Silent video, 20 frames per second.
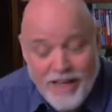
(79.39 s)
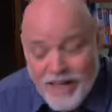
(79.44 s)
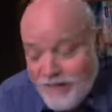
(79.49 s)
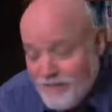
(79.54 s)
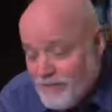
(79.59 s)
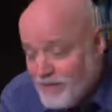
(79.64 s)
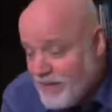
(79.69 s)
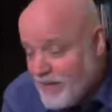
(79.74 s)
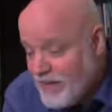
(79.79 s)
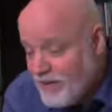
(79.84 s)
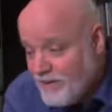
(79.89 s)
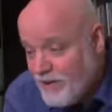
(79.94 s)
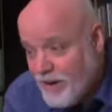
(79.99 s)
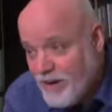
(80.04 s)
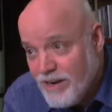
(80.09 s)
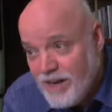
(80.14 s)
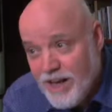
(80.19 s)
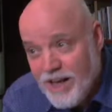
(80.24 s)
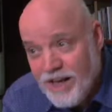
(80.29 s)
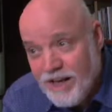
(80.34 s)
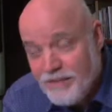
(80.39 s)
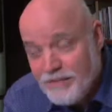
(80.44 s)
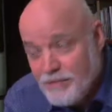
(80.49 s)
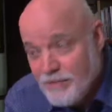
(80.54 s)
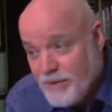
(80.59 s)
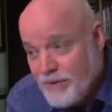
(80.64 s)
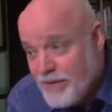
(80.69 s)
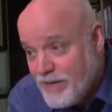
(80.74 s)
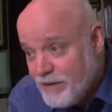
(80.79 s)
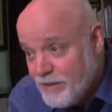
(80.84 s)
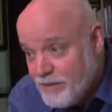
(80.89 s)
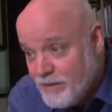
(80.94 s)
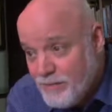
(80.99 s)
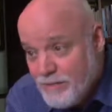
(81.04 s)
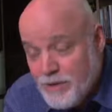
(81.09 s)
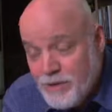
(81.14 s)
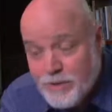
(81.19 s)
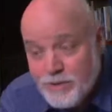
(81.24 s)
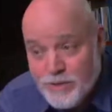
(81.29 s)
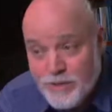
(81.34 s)
Every day of our lives, we hear the
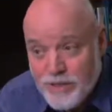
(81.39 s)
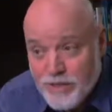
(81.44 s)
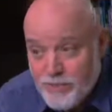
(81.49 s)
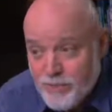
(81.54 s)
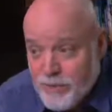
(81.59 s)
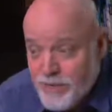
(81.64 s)
music,